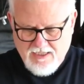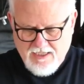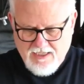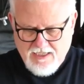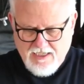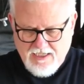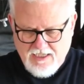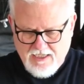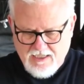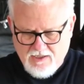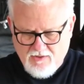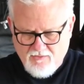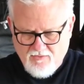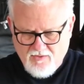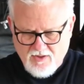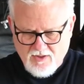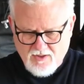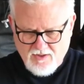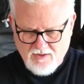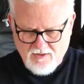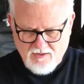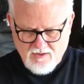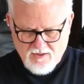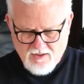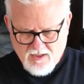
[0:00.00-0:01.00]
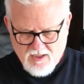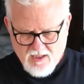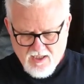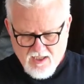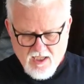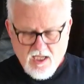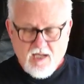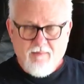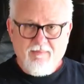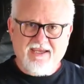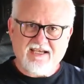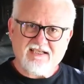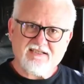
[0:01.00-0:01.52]
and
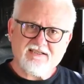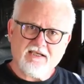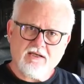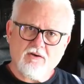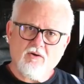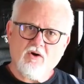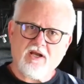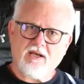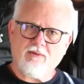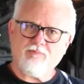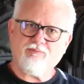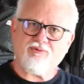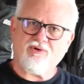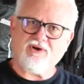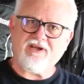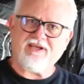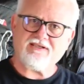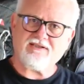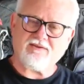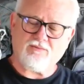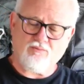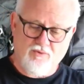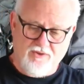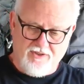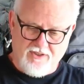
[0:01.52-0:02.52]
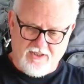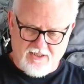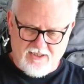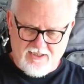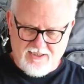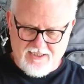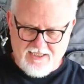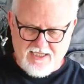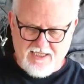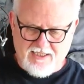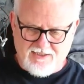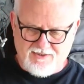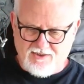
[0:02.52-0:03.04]
I'm actually quite impressed with it
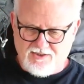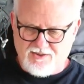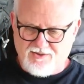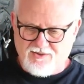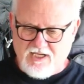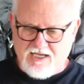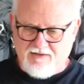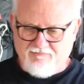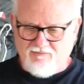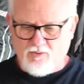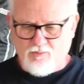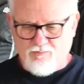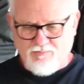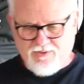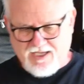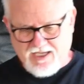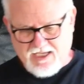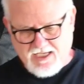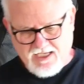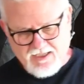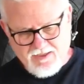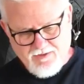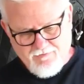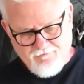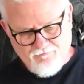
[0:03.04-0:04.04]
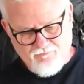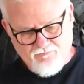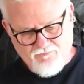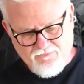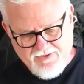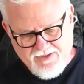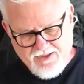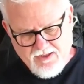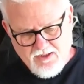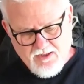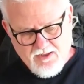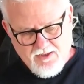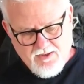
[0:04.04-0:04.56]
as a travel bag,
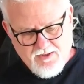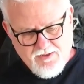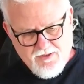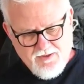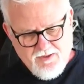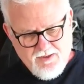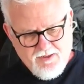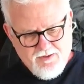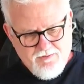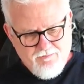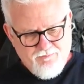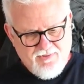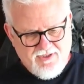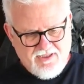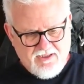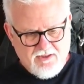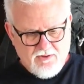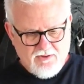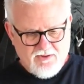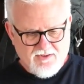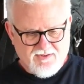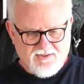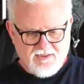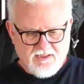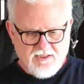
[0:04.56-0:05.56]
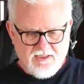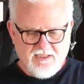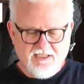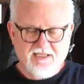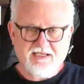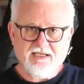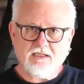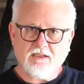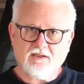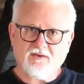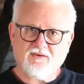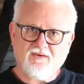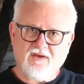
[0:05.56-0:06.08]
because
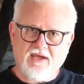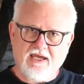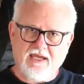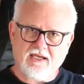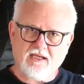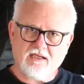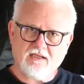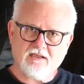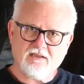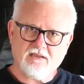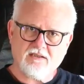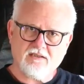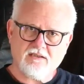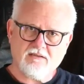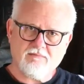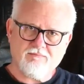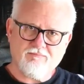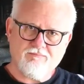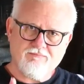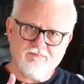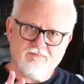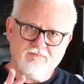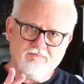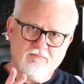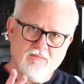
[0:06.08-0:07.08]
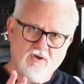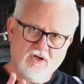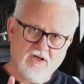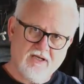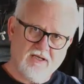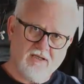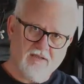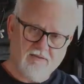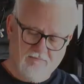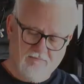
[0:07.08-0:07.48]
it'll take my